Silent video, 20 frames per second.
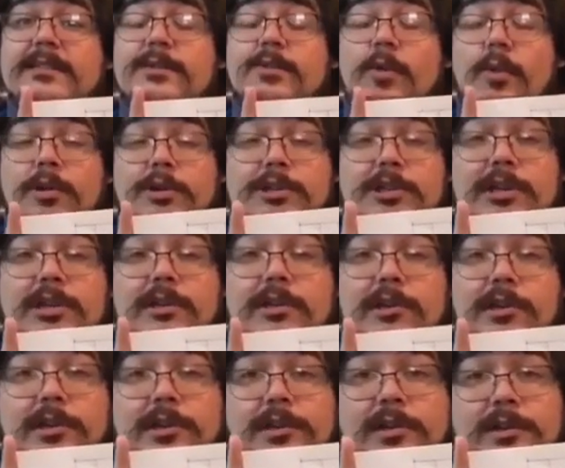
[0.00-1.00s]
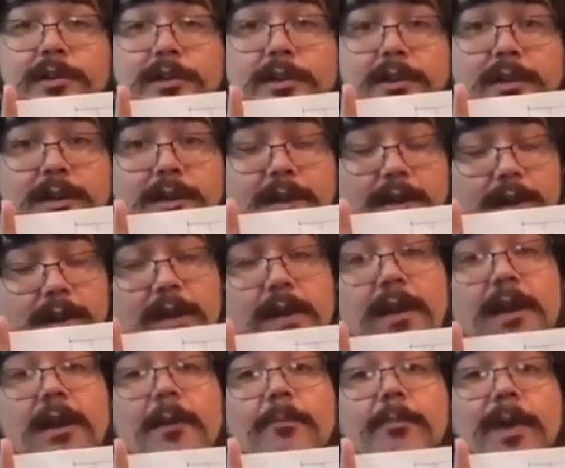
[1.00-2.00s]
chord you can learn.
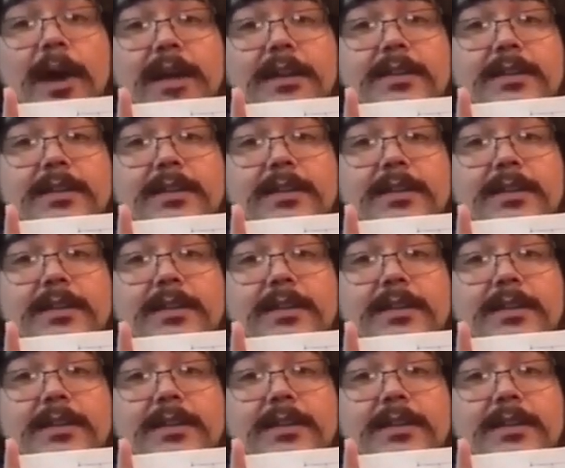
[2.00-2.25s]
But